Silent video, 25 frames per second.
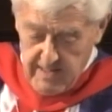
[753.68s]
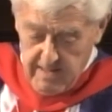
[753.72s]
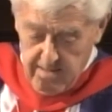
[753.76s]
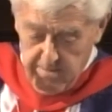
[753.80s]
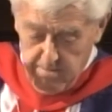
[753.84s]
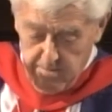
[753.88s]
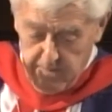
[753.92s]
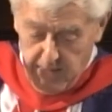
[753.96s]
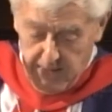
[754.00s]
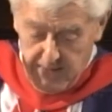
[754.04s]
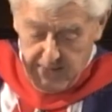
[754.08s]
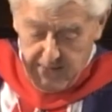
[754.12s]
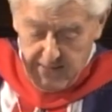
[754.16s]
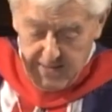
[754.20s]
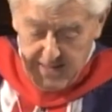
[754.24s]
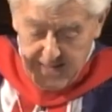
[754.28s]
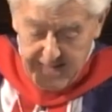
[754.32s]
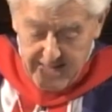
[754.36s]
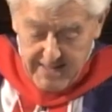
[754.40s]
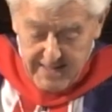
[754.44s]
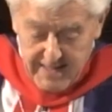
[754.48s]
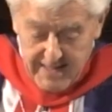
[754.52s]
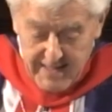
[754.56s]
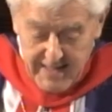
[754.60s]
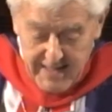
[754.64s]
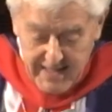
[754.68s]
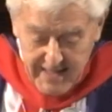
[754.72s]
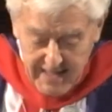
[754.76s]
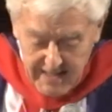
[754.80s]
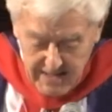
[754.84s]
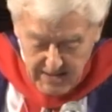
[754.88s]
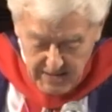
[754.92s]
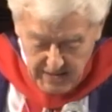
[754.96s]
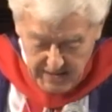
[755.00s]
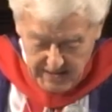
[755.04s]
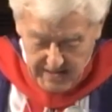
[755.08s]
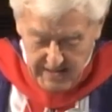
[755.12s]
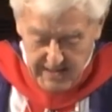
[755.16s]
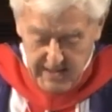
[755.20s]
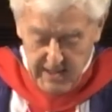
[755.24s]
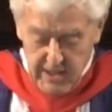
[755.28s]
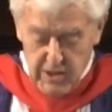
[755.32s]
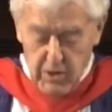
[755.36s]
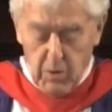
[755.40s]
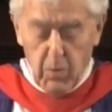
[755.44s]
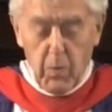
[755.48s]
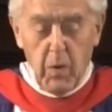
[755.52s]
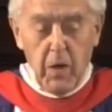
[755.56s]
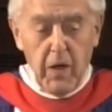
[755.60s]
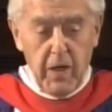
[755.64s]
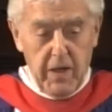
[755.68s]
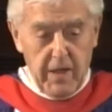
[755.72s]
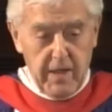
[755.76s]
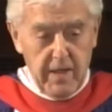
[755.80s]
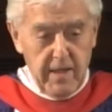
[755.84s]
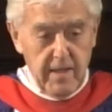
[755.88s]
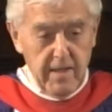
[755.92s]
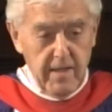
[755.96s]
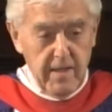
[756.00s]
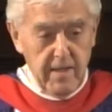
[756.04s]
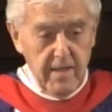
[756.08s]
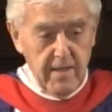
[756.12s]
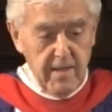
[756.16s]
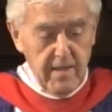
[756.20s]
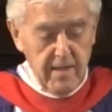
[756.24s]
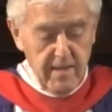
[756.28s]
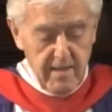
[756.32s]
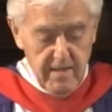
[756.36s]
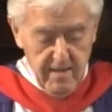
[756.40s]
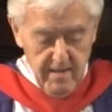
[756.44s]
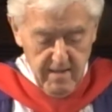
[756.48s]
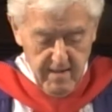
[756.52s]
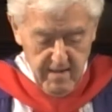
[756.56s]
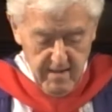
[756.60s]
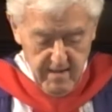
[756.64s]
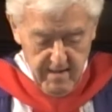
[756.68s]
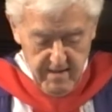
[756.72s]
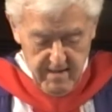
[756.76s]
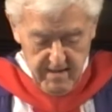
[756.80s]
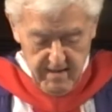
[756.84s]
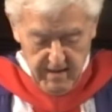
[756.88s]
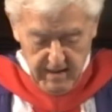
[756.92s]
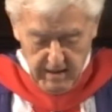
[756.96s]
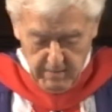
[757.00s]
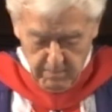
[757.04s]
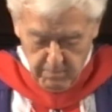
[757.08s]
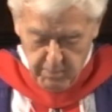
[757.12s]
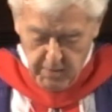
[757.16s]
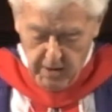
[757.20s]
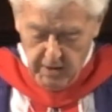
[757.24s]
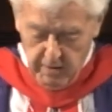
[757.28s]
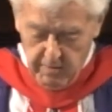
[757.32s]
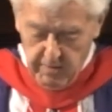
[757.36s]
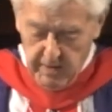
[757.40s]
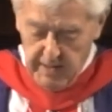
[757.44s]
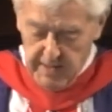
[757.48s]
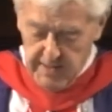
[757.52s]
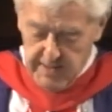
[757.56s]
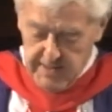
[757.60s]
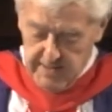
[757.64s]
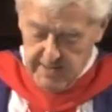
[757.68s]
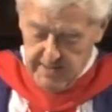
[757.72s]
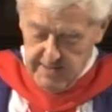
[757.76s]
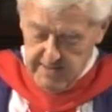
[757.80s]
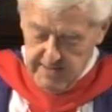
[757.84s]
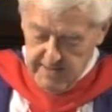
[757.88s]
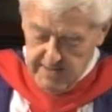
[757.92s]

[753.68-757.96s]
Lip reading: But healing is a work in progress.